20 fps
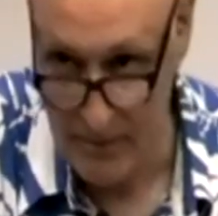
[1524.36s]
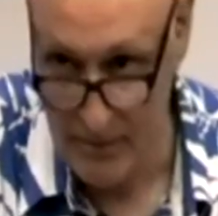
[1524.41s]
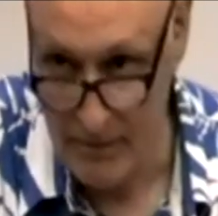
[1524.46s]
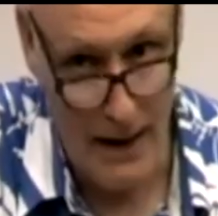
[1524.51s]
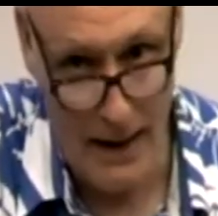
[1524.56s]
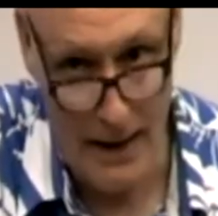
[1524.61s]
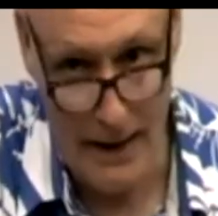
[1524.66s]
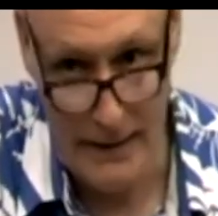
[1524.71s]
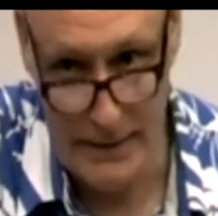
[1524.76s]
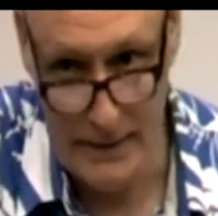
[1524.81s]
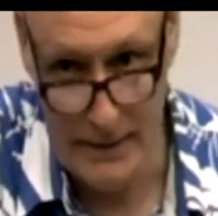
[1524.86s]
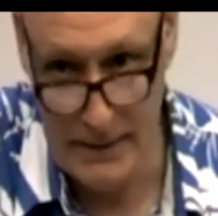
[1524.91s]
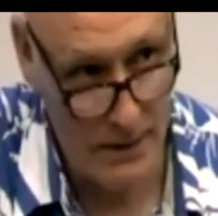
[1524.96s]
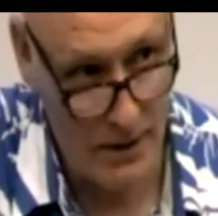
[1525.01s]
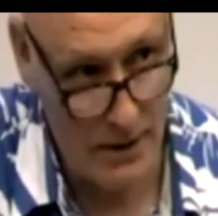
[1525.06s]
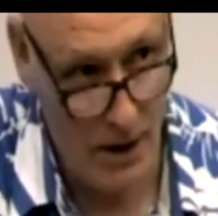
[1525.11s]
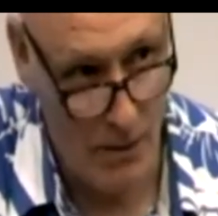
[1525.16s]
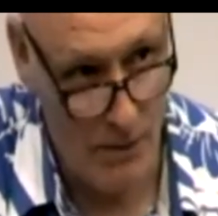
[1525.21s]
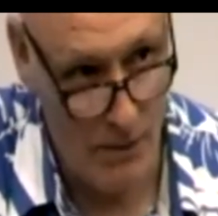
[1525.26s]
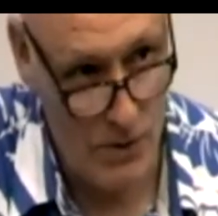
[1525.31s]
And
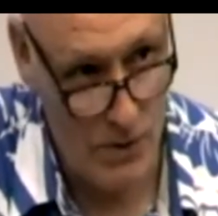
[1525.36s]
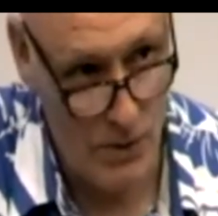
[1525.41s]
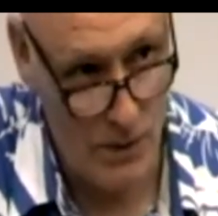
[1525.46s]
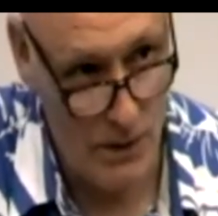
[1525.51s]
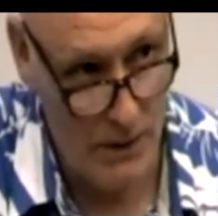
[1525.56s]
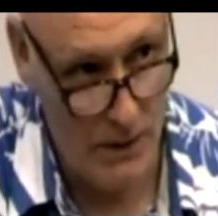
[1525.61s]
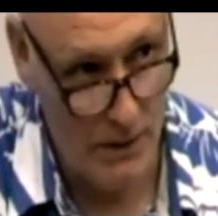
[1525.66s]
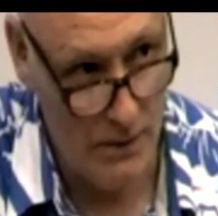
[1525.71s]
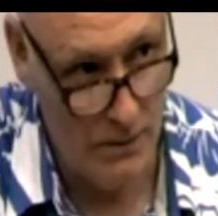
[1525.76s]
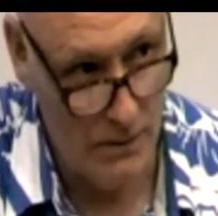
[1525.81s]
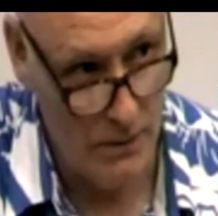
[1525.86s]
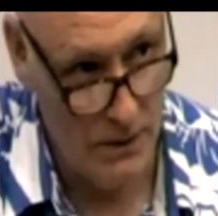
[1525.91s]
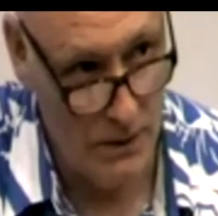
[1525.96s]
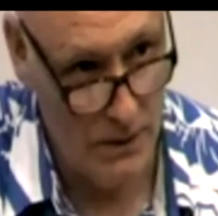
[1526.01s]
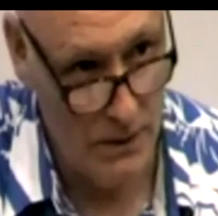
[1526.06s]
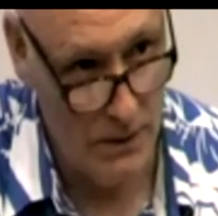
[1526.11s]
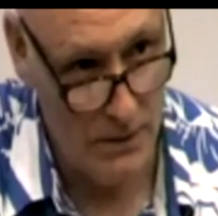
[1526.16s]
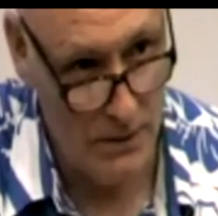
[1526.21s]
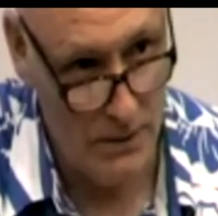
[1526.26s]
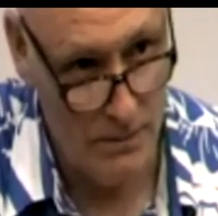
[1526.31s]
comrades
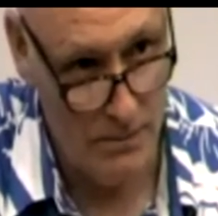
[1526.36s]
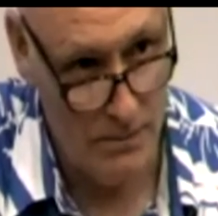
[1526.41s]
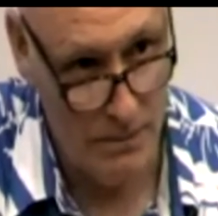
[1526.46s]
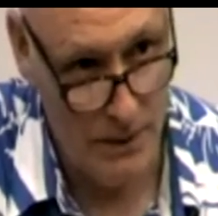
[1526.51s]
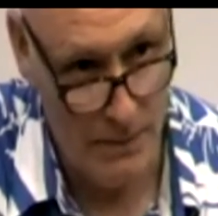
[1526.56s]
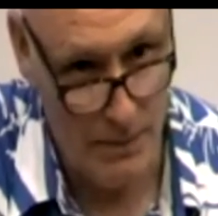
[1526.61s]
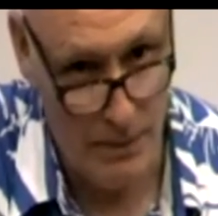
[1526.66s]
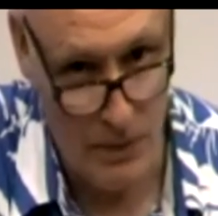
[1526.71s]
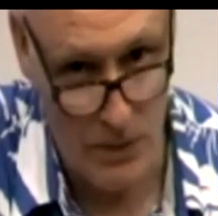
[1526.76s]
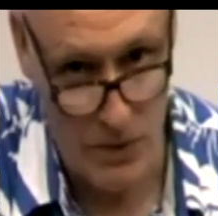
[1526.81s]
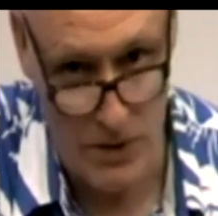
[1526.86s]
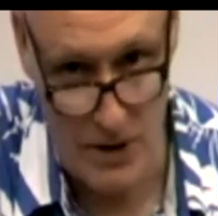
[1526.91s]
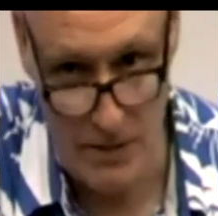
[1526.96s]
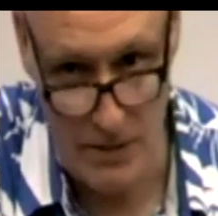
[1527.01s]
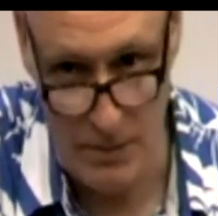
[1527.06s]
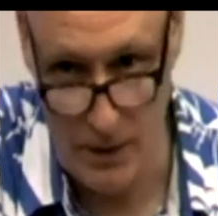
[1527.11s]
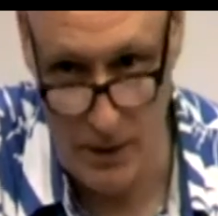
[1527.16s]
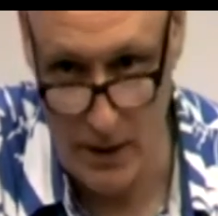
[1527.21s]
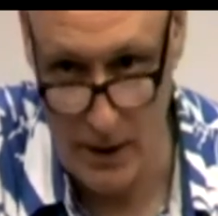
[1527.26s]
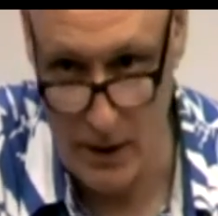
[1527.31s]
will be boosted
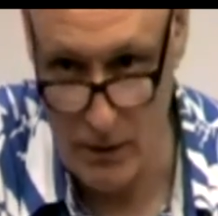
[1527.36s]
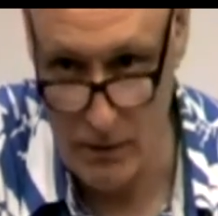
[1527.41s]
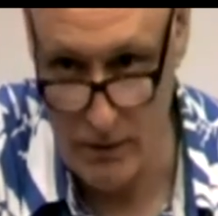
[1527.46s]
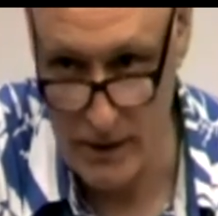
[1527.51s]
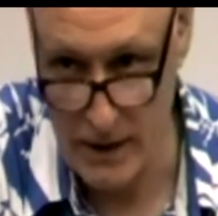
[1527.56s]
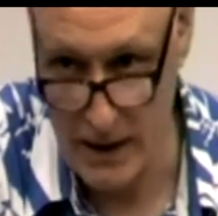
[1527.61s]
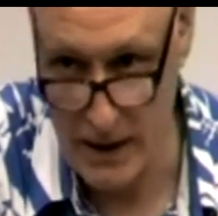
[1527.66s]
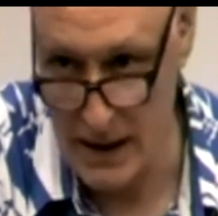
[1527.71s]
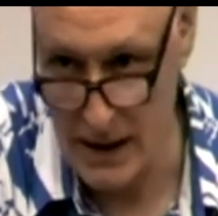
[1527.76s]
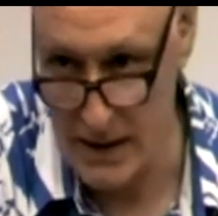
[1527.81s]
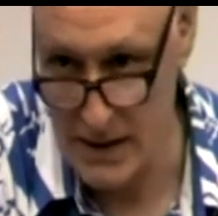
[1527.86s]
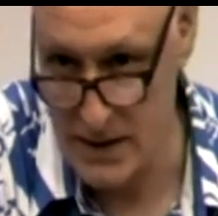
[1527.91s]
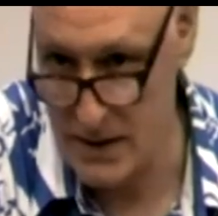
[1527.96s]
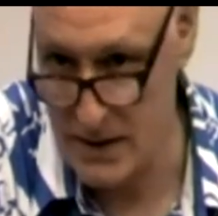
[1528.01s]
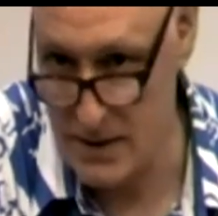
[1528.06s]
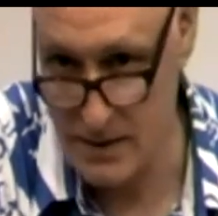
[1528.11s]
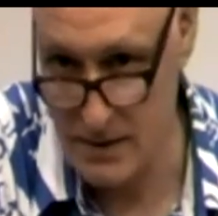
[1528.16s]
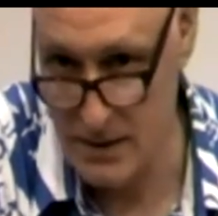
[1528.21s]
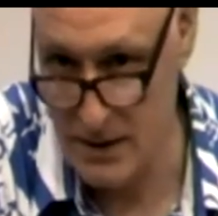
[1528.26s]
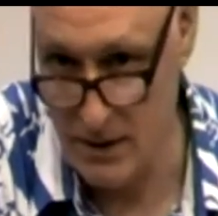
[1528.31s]
by, over the
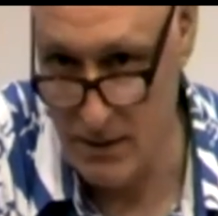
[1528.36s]
last